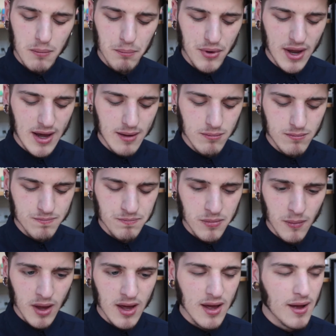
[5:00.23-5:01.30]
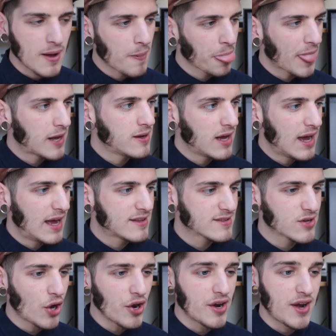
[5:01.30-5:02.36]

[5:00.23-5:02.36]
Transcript: but it's got